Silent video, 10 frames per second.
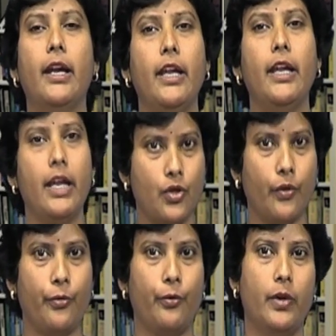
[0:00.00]
each
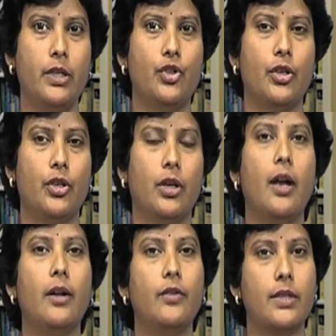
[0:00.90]
of which
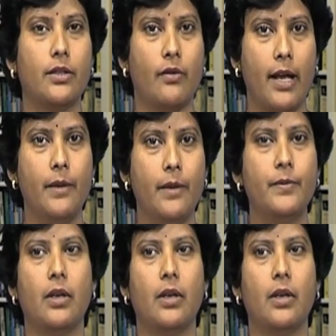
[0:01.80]
describes